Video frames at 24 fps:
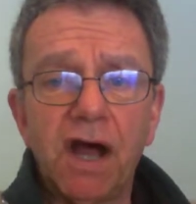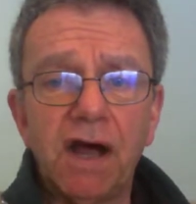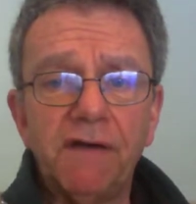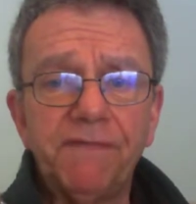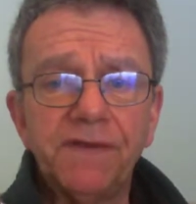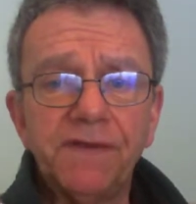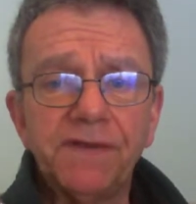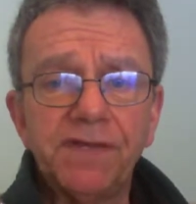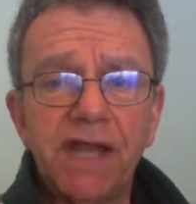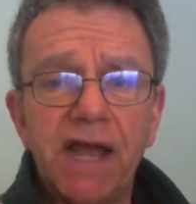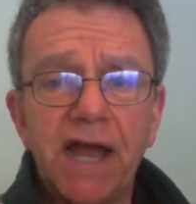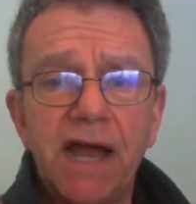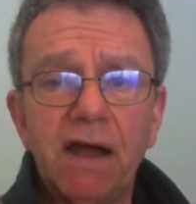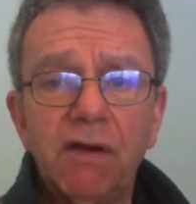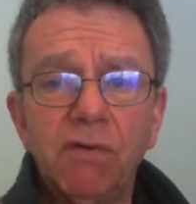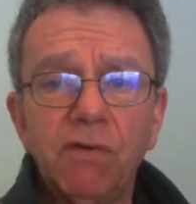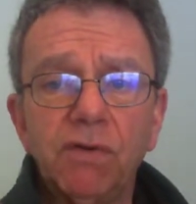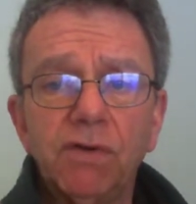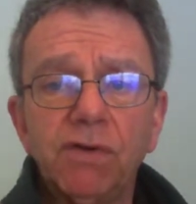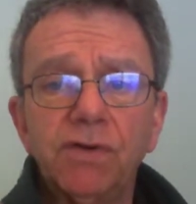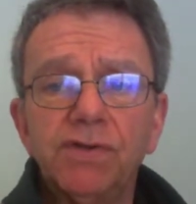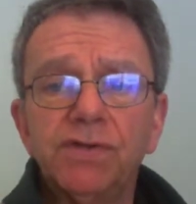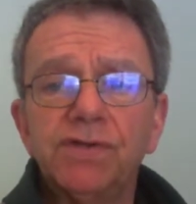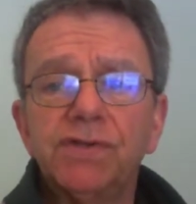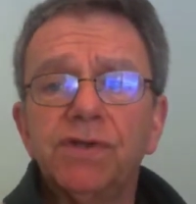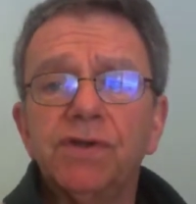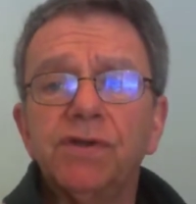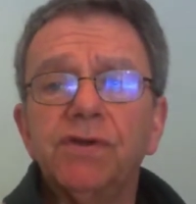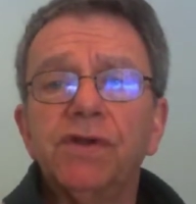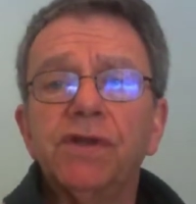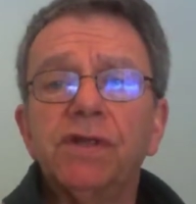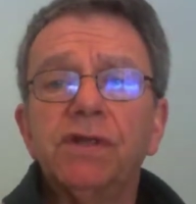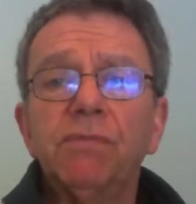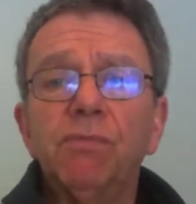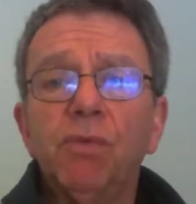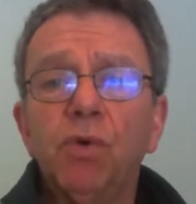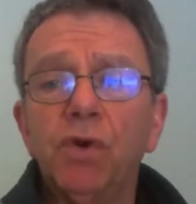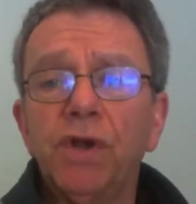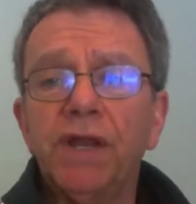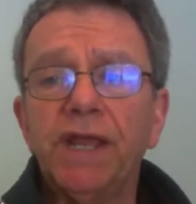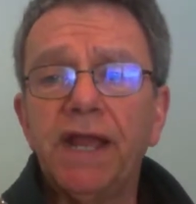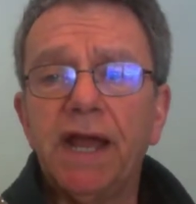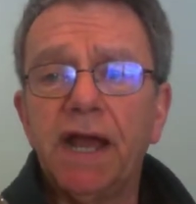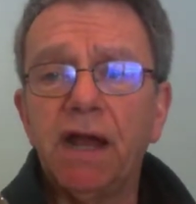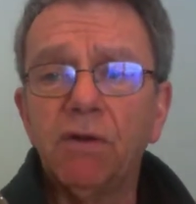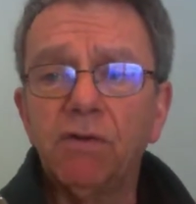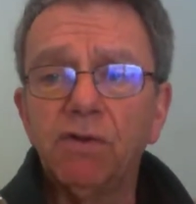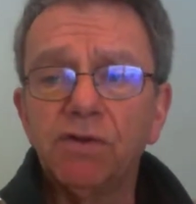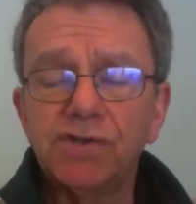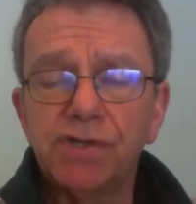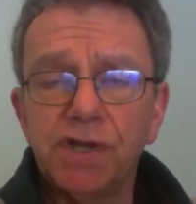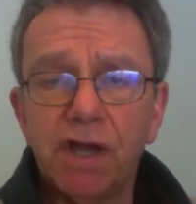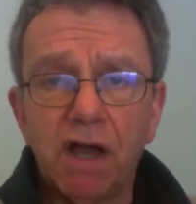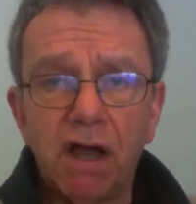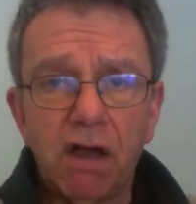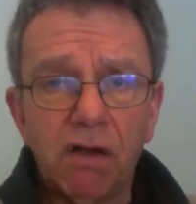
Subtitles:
office hours during the morning hours